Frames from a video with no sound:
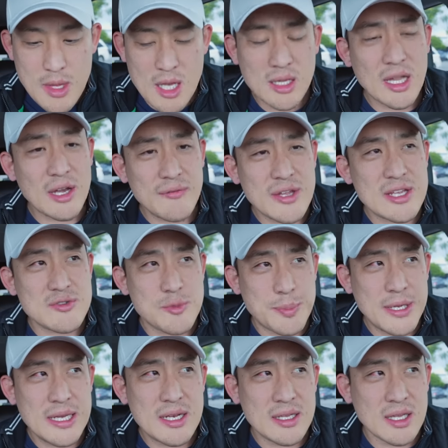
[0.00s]
A lot of you guys
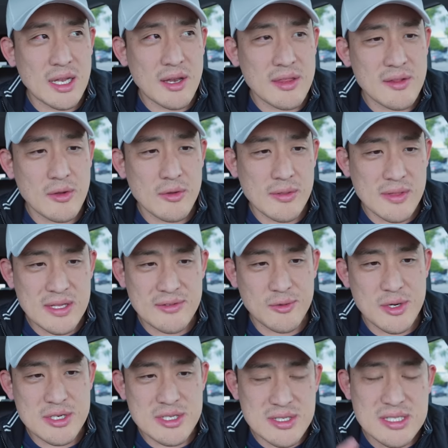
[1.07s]
repeated a lot of these
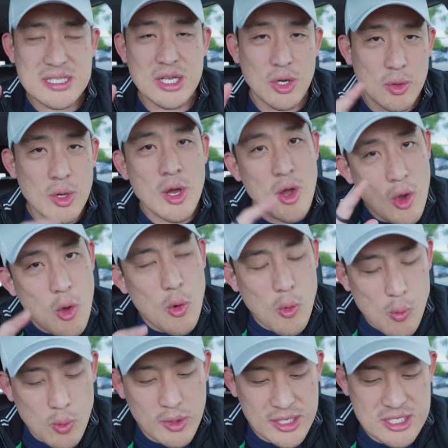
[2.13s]
questions. So
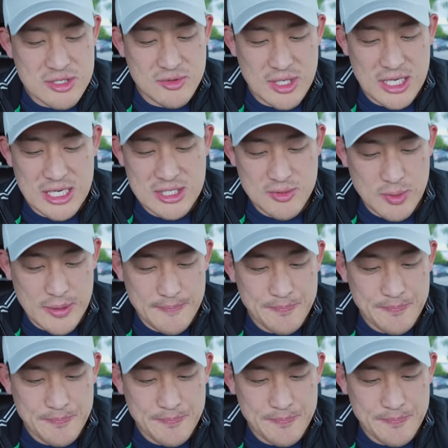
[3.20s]
we'll get straight into it.